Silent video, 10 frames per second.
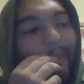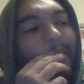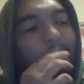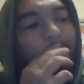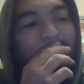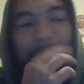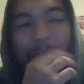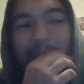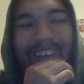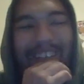this one's going to be
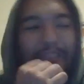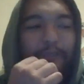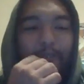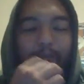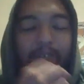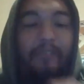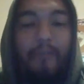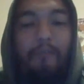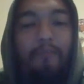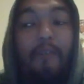short because Trent
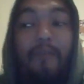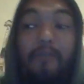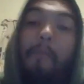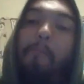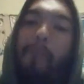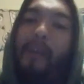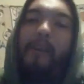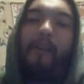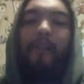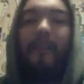Beretta took a
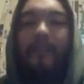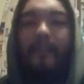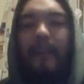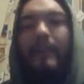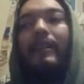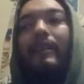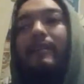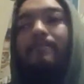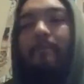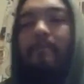beating. And
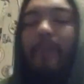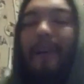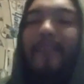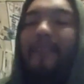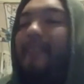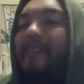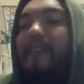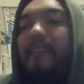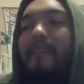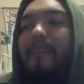
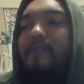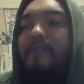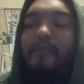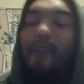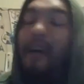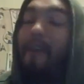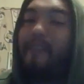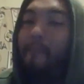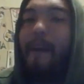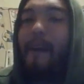he's still having that
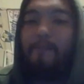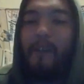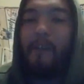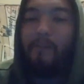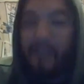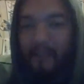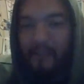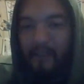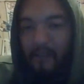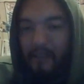back problem. You can tell
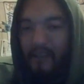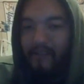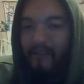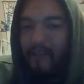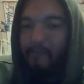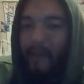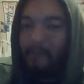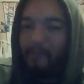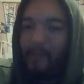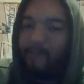he's having that back
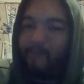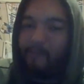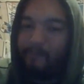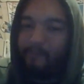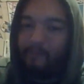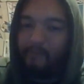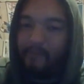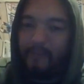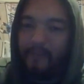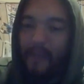problem since
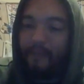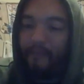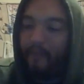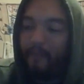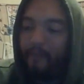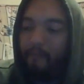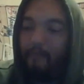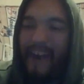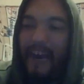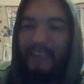that
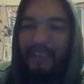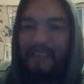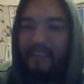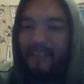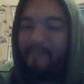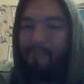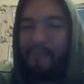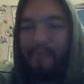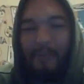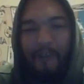nasty
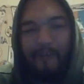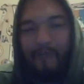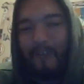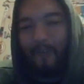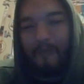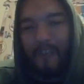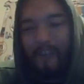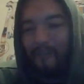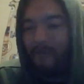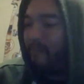spill at Wrestle
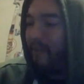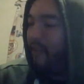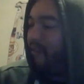Kingdom, man.